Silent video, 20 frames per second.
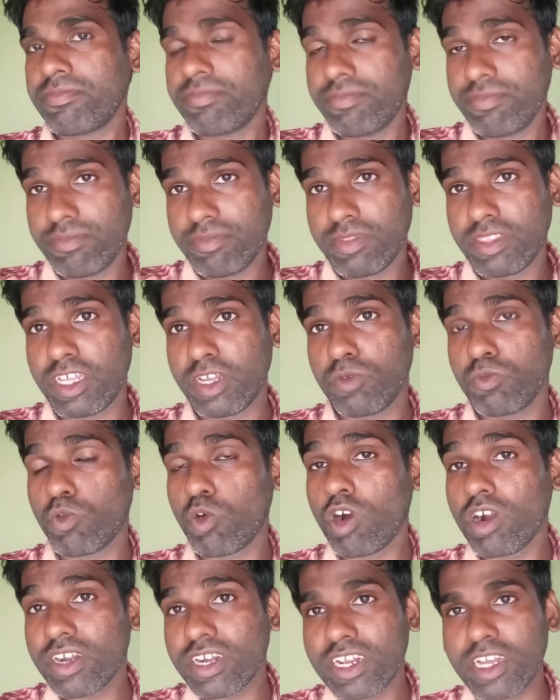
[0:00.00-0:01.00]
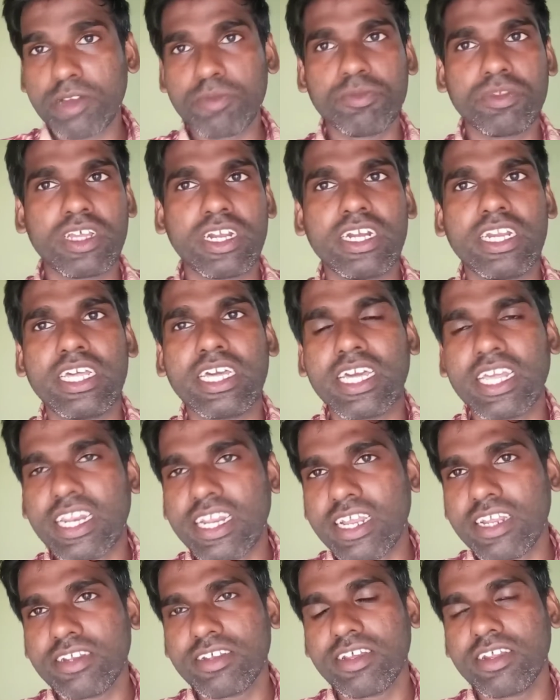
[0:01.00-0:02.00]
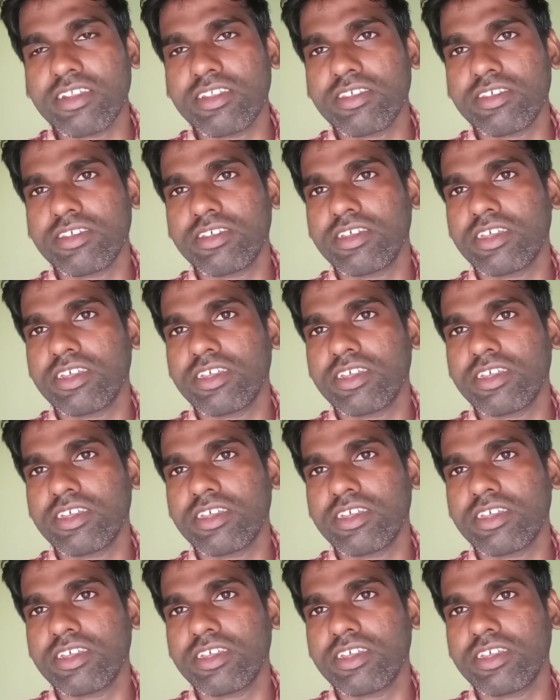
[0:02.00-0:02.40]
Then what comes under creations?